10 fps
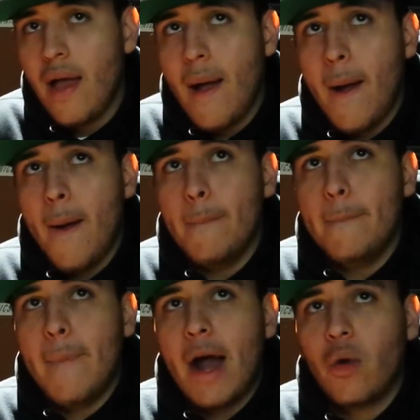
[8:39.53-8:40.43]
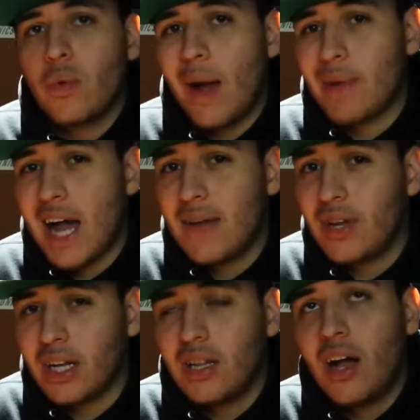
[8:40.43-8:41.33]
I'm kind of on
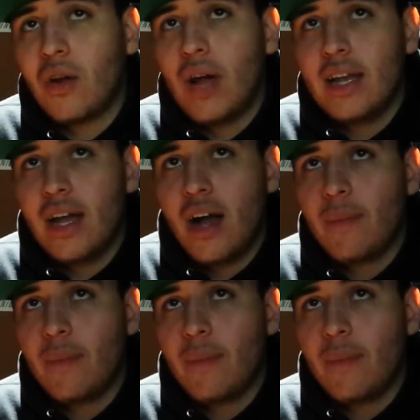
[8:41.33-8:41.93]
the clock right now.